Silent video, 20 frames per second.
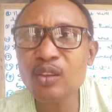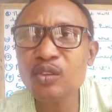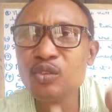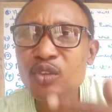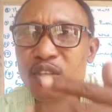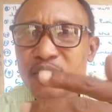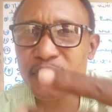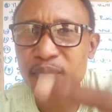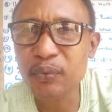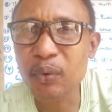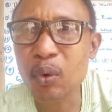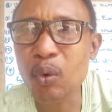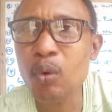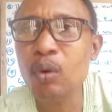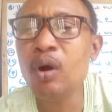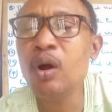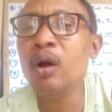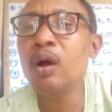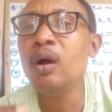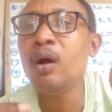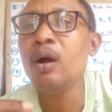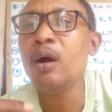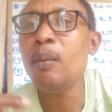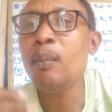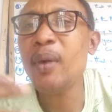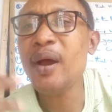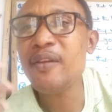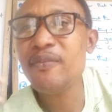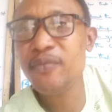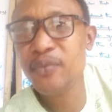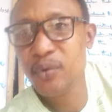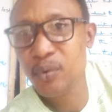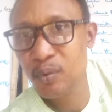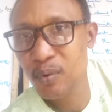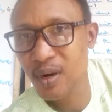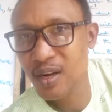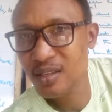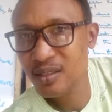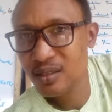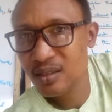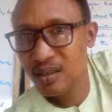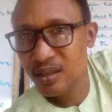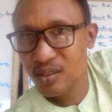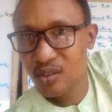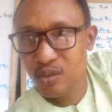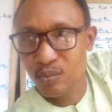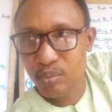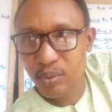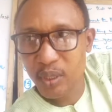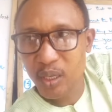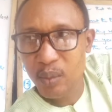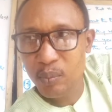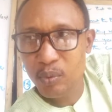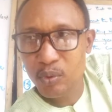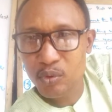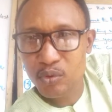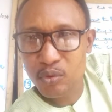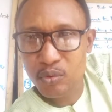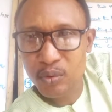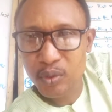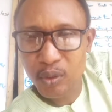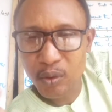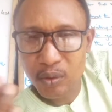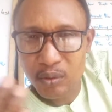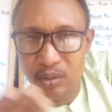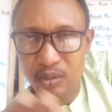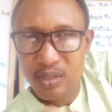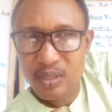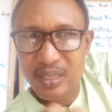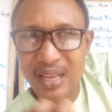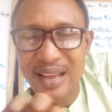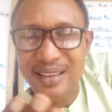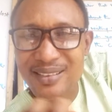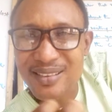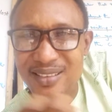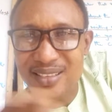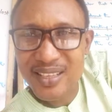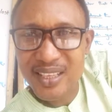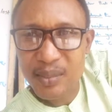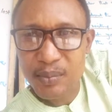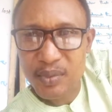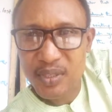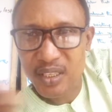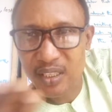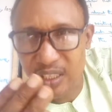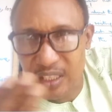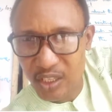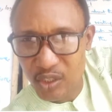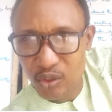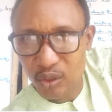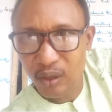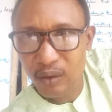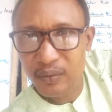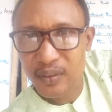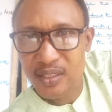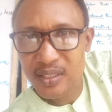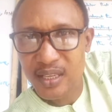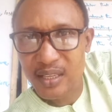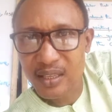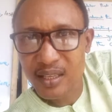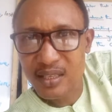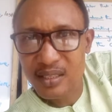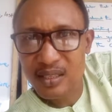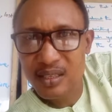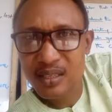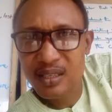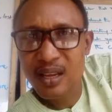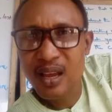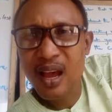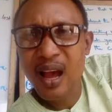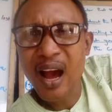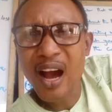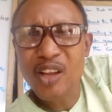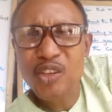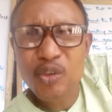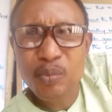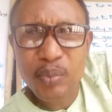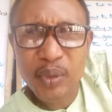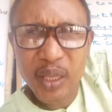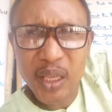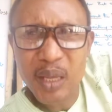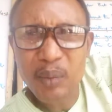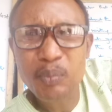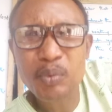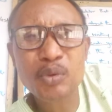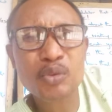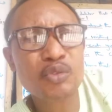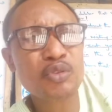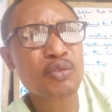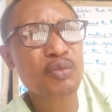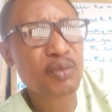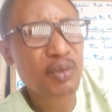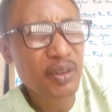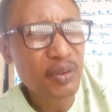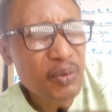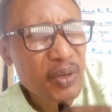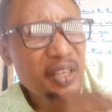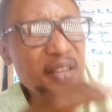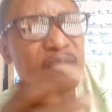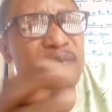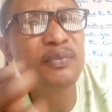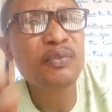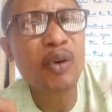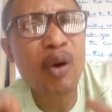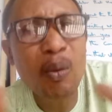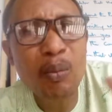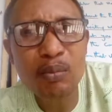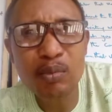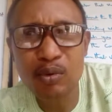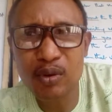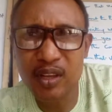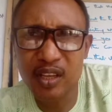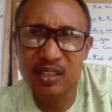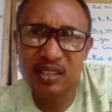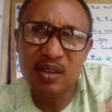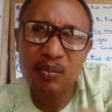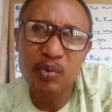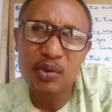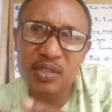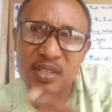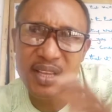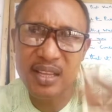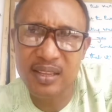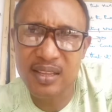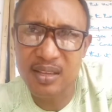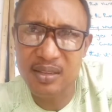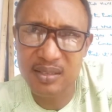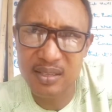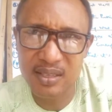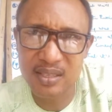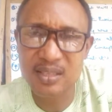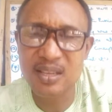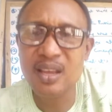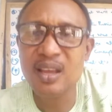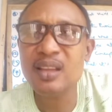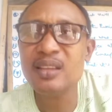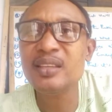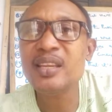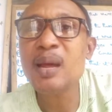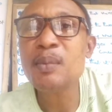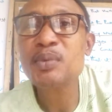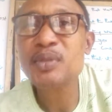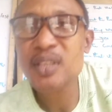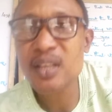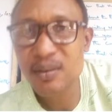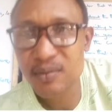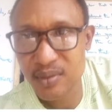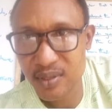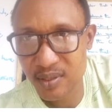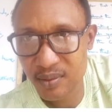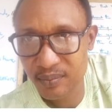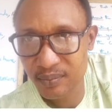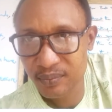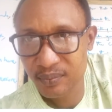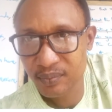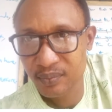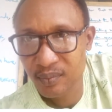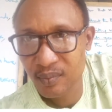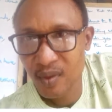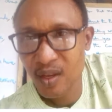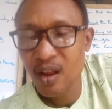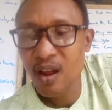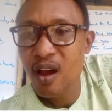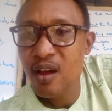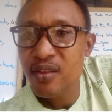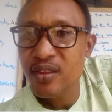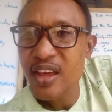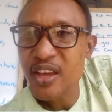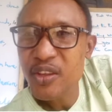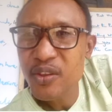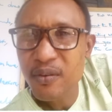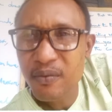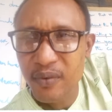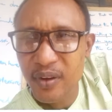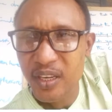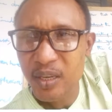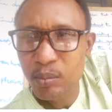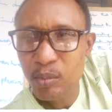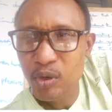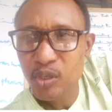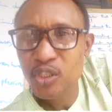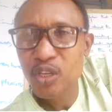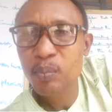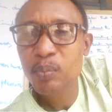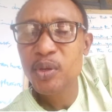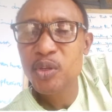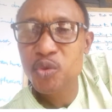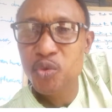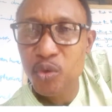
just for my viewers to be able to really understand the themes in each of the sentences and to be able to really form, okay, simple sentences themselves. Thank you very much. Please